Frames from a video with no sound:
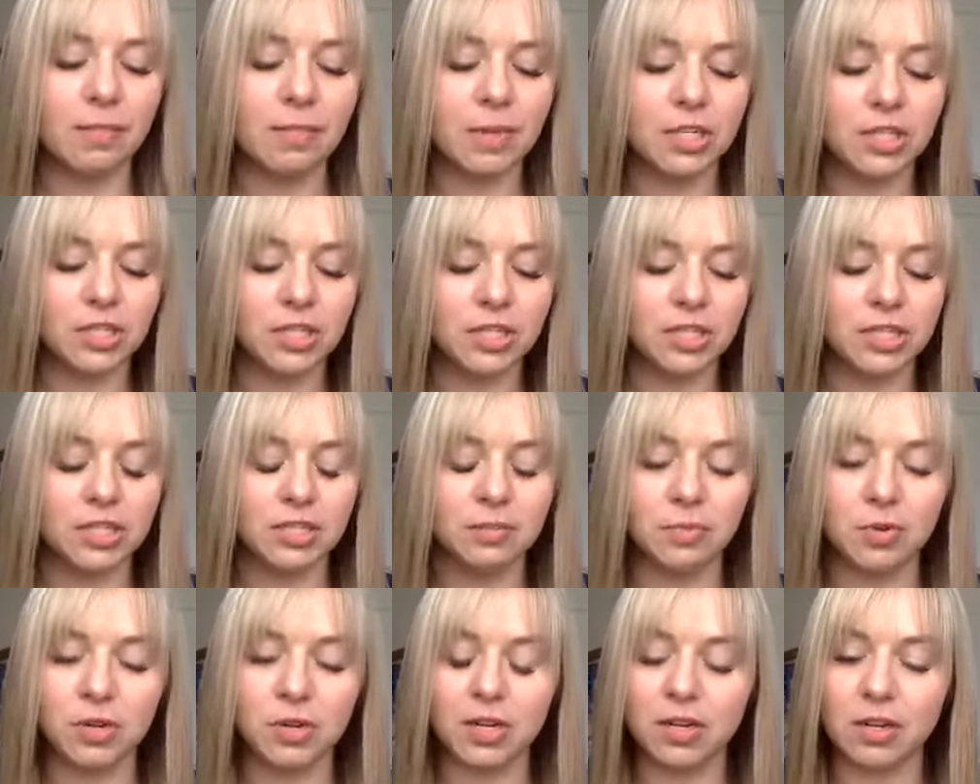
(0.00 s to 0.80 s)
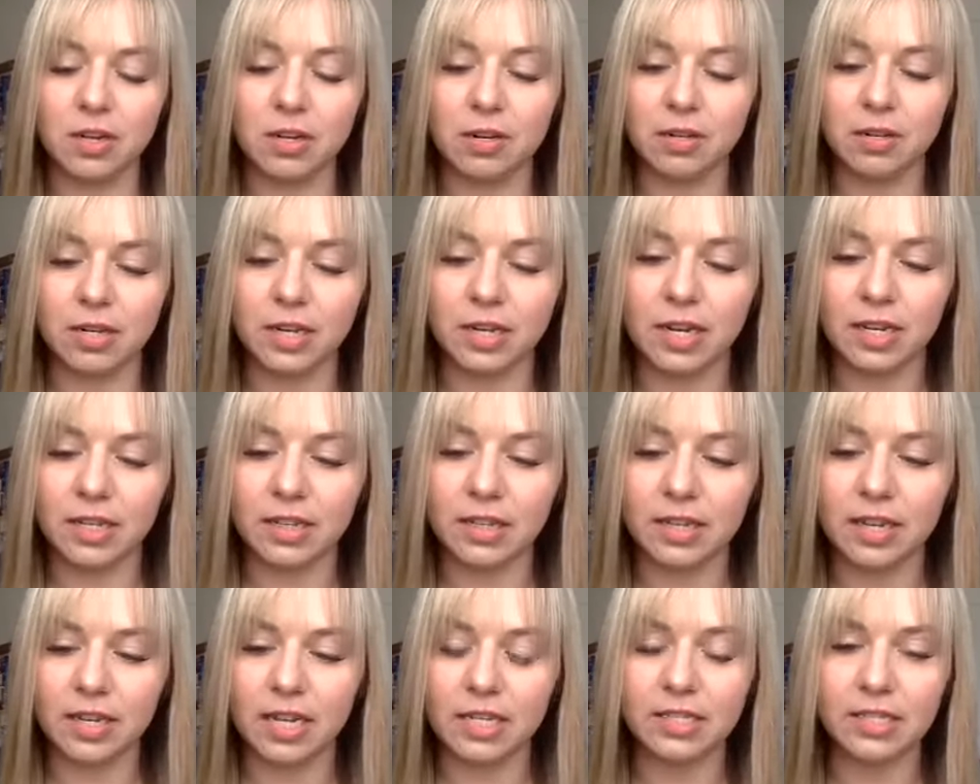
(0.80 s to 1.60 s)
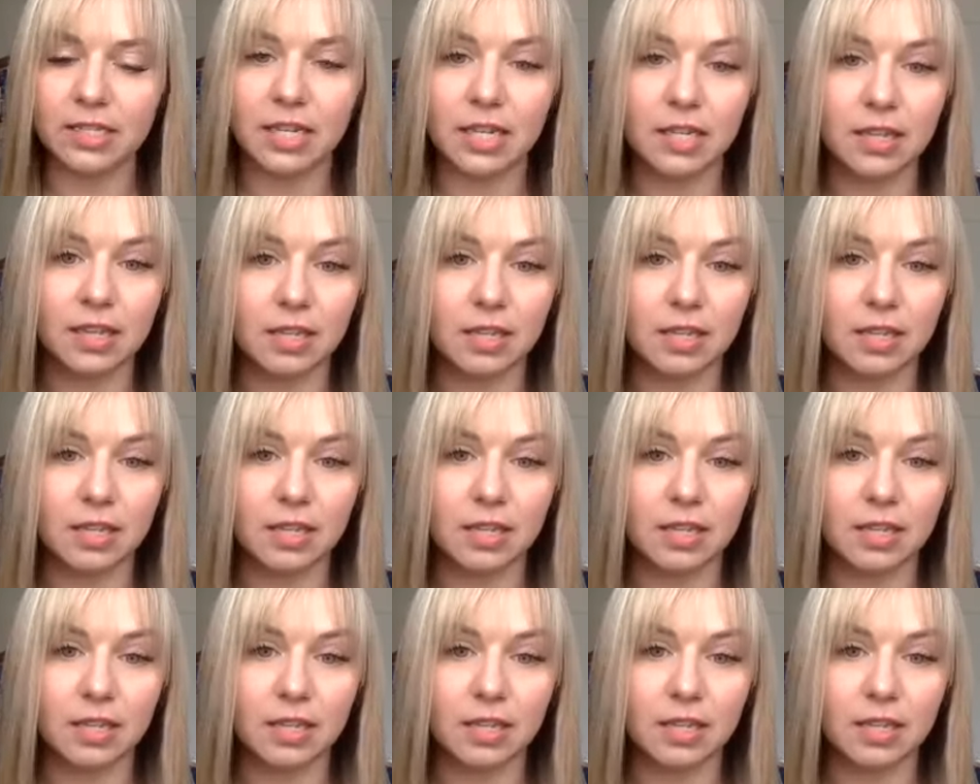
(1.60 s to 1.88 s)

mentioned this morning on Connect the Dots that